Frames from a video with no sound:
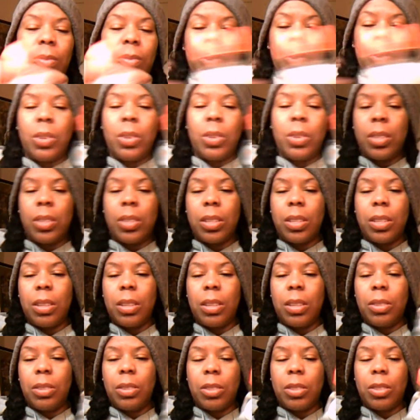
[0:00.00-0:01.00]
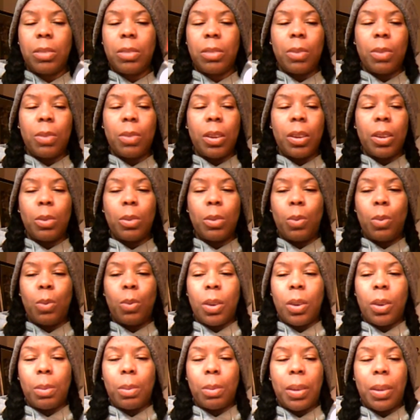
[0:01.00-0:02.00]
You can see just a regular
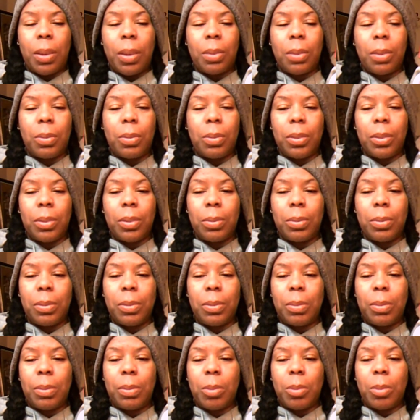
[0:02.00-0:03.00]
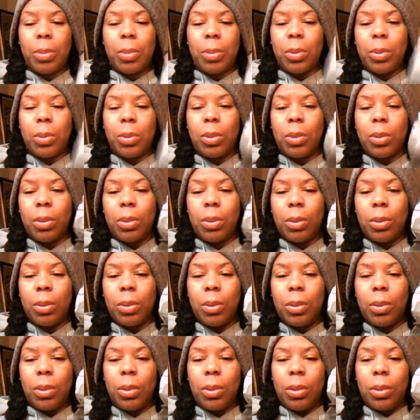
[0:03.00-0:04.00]
water bottle. I don't know if I'm supposed to
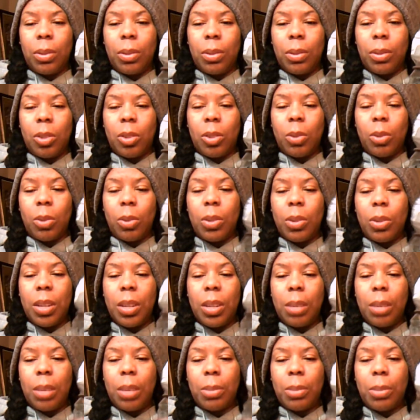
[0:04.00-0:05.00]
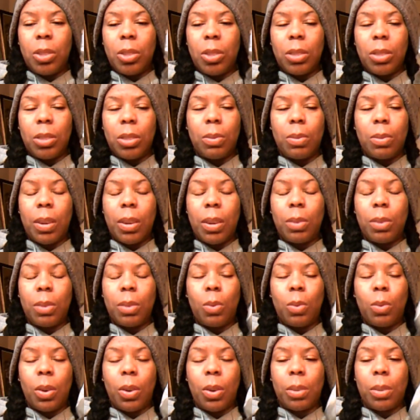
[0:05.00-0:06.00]
show the name, but just a
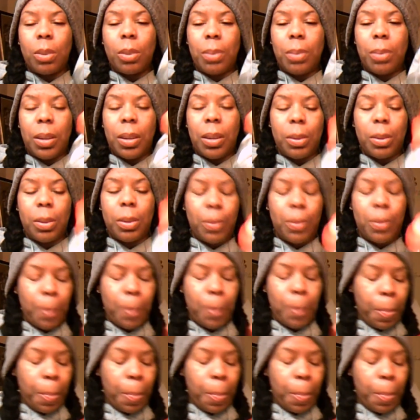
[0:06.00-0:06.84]
regular water bottle.